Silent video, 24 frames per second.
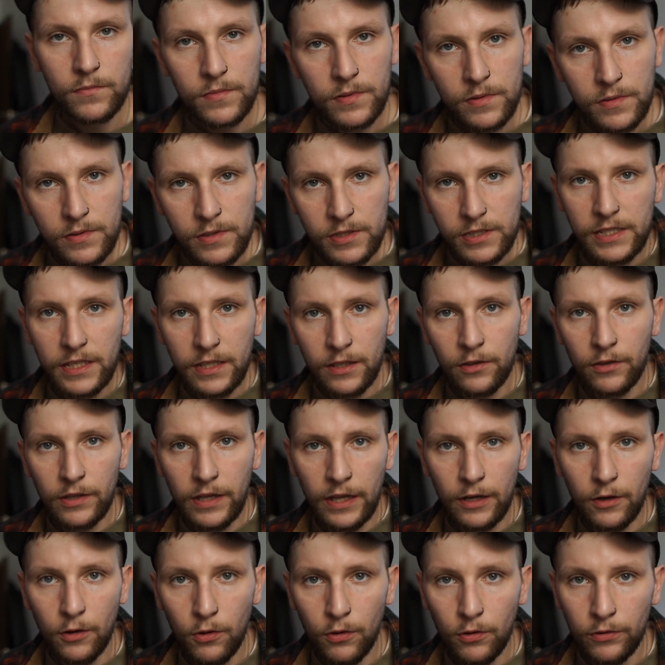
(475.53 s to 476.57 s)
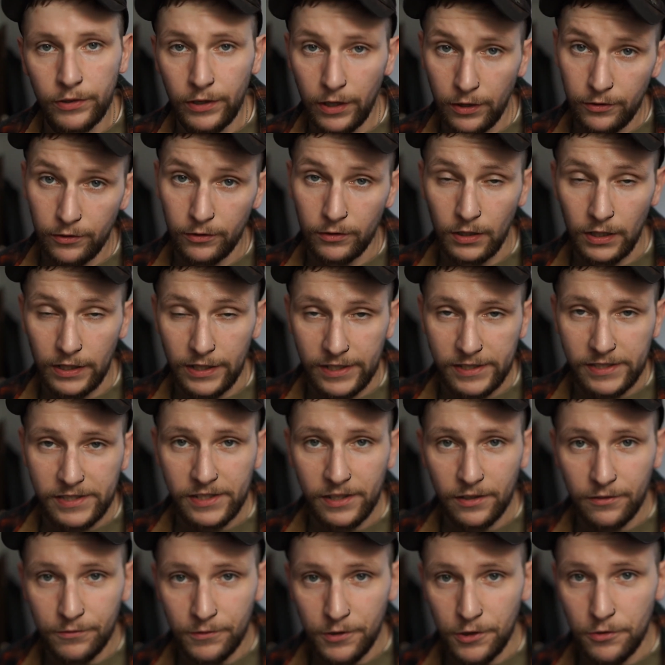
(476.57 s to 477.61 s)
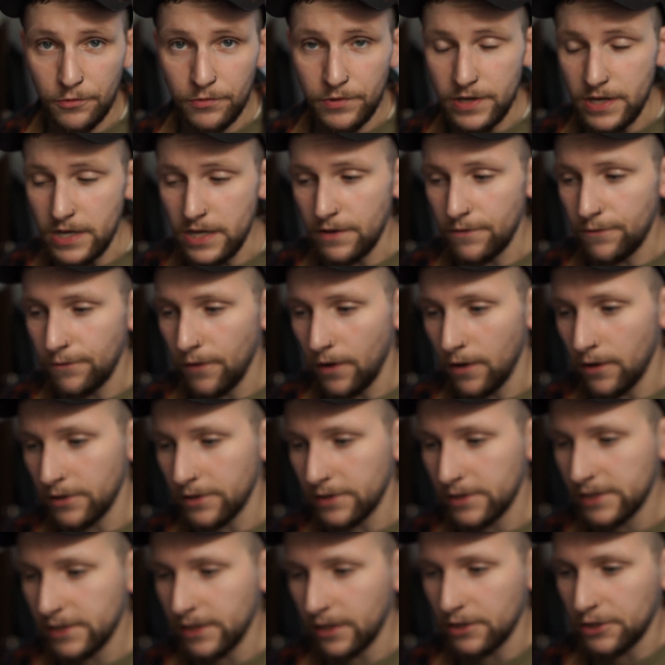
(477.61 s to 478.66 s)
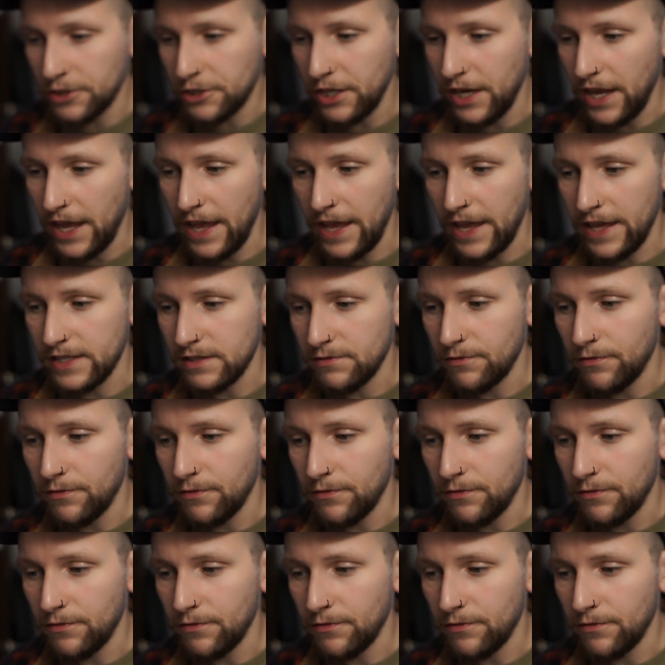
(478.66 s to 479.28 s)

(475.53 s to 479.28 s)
Still got a whole nother list of new defaults, such as